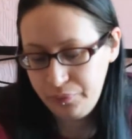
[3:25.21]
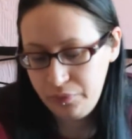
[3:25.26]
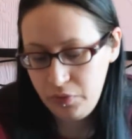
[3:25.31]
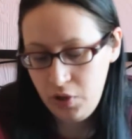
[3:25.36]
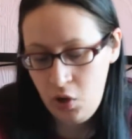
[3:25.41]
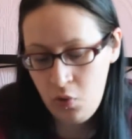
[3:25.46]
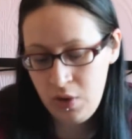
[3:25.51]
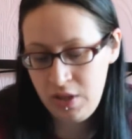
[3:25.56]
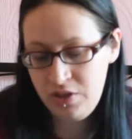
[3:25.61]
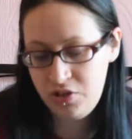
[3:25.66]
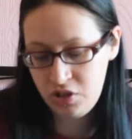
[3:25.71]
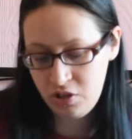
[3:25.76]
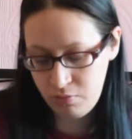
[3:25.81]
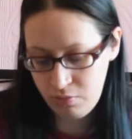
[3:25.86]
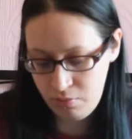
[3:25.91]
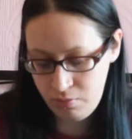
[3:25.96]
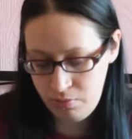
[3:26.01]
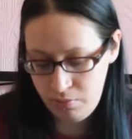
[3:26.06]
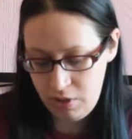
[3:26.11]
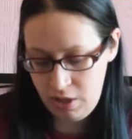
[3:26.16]
Oh, and
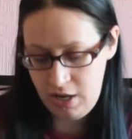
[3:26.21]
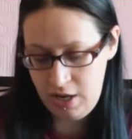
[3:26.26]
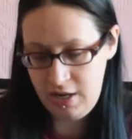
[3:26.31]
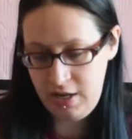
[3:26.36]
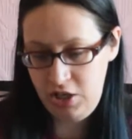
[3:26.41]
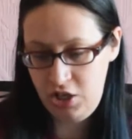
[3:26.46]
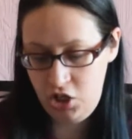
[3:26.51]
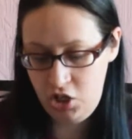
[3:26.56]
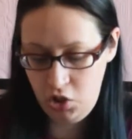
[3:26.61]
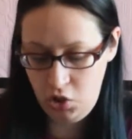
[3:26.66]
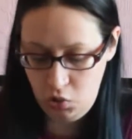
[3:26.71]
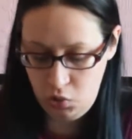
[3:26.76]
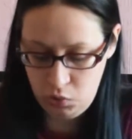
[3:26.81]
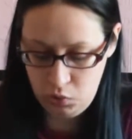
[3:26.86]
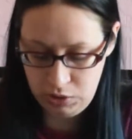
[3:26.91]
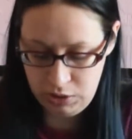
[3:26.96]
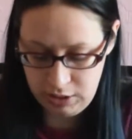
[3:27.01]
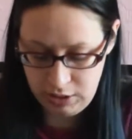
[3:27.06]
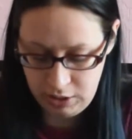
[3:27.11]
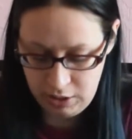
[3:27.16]
some, and his
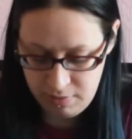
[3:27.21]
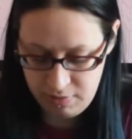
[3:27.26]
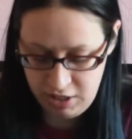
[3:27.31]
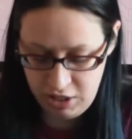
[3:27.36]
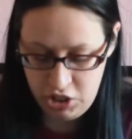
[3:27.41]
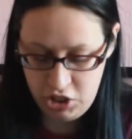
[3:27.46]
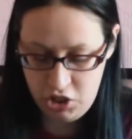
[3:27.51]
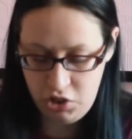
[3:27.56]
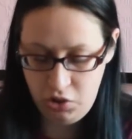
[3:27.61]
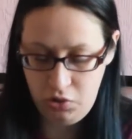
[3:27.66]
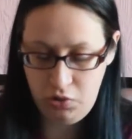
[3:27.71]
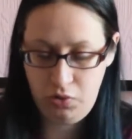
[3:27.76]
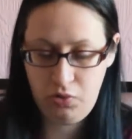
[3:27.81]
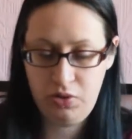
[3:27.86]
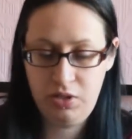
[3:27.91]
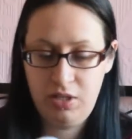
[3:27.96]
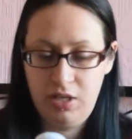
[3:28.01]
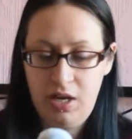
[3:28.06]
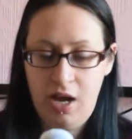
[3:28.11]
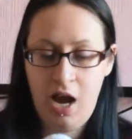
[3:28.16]
shoes. I've got these
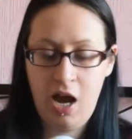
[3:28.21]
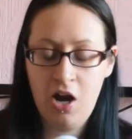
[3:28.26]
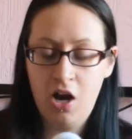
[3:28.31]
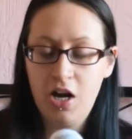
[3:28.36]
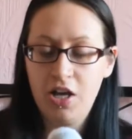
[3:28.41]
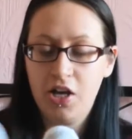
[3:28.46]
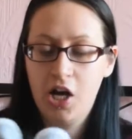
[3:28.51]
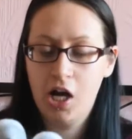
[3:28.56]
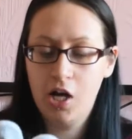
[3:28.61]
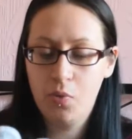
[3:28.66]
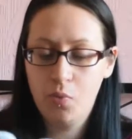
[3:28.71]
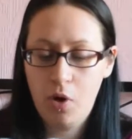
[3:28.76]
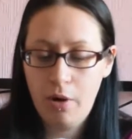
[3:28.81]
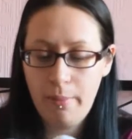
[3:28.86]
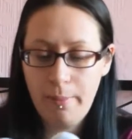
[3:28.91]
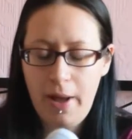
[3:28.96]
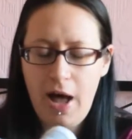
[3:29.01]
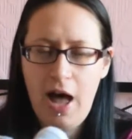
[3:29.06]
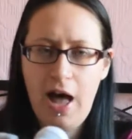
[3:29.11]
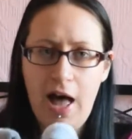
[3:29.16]
shoes. I only got him one
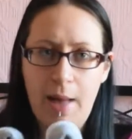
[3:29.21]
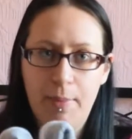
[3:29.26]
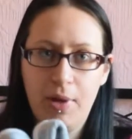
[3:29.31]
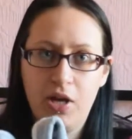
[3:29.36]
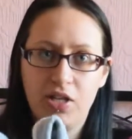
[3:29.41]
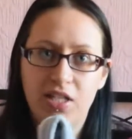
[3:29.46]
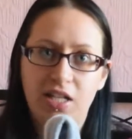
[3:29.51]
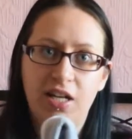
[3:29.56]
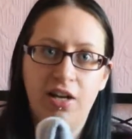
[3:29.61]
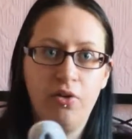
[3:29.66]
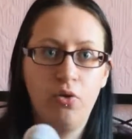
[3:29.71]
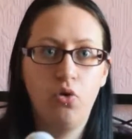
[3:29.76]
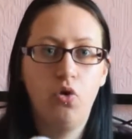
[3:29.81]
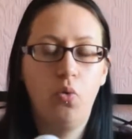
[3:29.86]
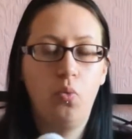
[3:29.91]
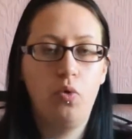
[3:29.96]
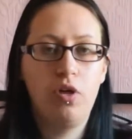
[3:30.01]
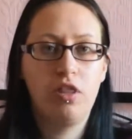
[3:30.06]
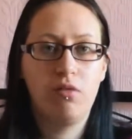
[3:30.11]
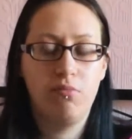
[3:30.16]
pair because he didn't come
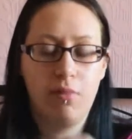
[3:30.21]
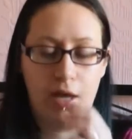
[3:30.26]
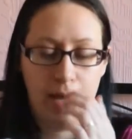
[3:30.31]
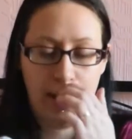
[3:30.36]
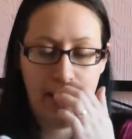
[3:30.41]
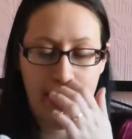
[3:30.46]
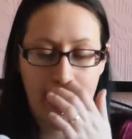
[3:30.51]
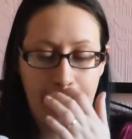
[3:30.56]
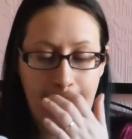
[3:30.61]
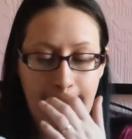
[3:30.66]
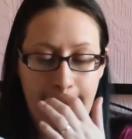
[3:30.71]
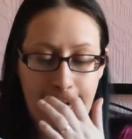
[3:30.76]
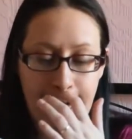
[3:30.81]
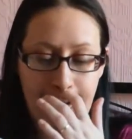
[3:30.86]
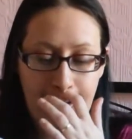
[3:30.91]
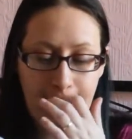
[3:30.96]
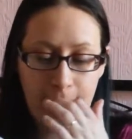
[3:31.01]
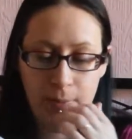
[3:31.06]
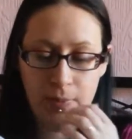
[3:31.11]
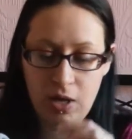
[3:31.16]
with me, and
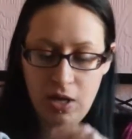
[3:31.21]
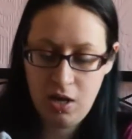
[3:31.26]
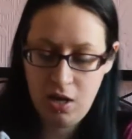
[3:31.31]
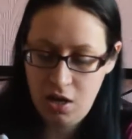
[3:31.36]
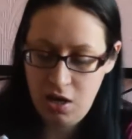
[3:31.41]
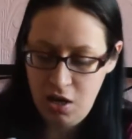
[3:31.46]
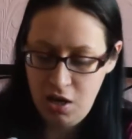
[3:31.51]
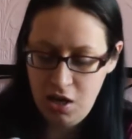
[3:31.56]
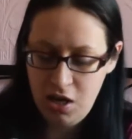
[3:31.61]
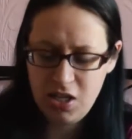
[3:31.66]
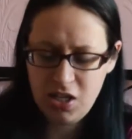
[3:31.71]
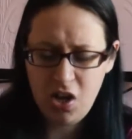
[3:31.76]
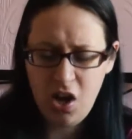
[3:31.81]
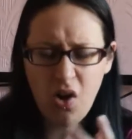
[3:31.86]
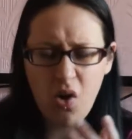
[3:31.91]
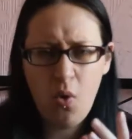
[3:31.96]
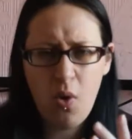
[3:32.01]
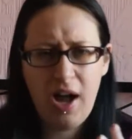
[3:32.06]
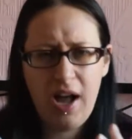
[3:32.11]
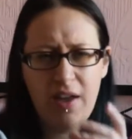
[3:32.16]
he's got
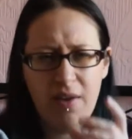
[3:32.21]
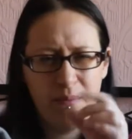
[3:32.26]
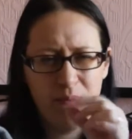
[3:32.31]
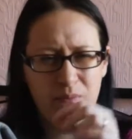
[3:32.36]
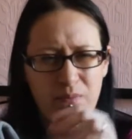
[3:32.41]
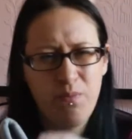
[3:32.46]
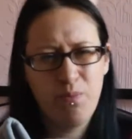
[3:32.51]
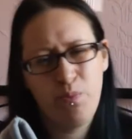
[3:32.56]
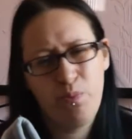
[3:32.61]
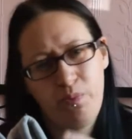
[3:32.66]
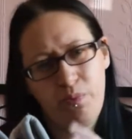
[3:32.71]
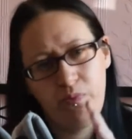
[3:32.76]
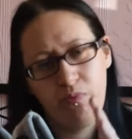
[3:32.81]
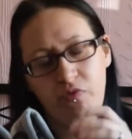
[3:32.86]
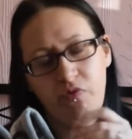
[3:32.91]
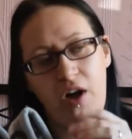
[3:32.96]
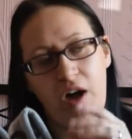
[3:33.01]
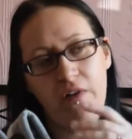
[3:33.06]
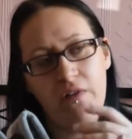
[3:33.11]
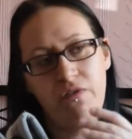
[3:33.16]
quite
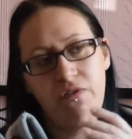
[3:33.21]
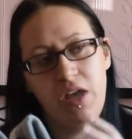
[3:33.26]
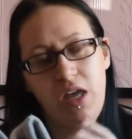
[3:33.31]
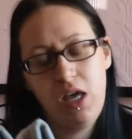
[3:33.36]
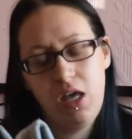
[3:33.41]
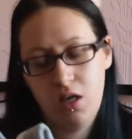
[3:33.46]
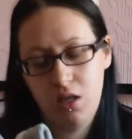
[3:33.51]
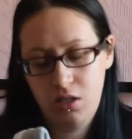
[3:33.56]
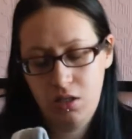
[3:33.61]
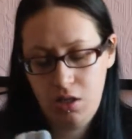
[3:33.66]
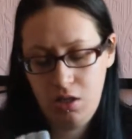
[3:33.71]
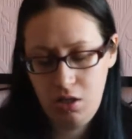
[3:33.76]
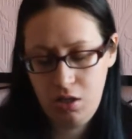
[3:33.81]
fat feet,